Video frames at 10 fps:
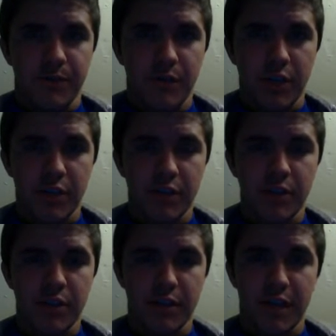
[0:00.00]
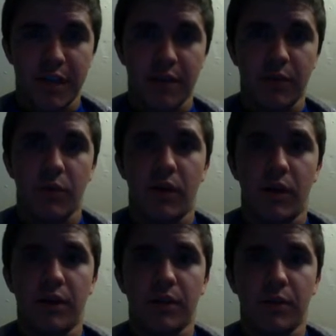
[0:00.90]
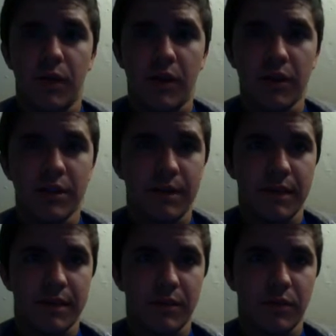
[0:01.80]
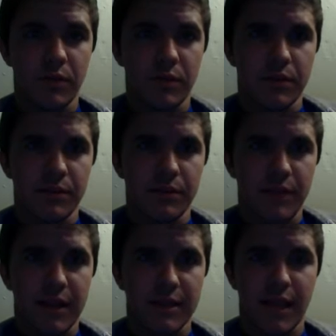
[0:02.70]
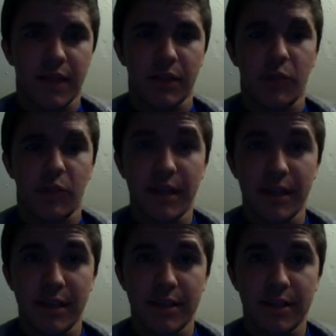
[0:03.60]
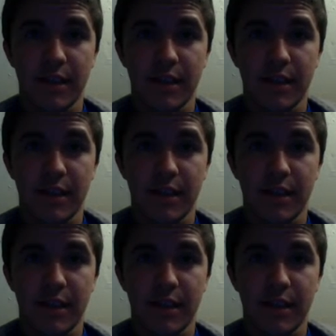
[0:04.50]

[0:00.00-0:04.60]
Just to understand what wireless medicine, we will define exactly what it is,